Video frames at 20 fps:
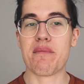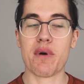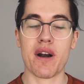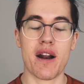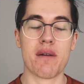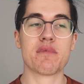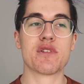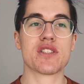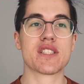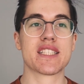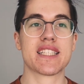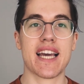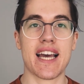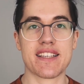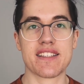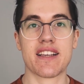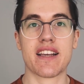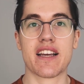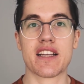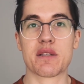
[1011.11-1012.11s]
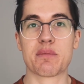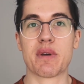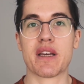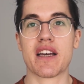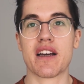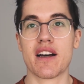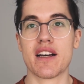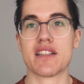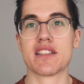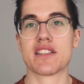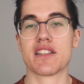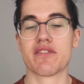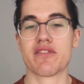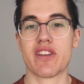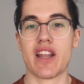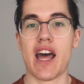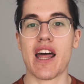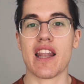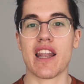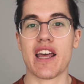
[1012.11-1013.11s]
but I'm just guessing it's because of
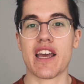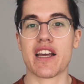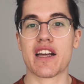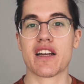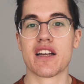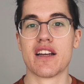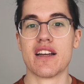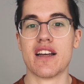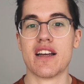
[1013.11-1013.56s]
that, like,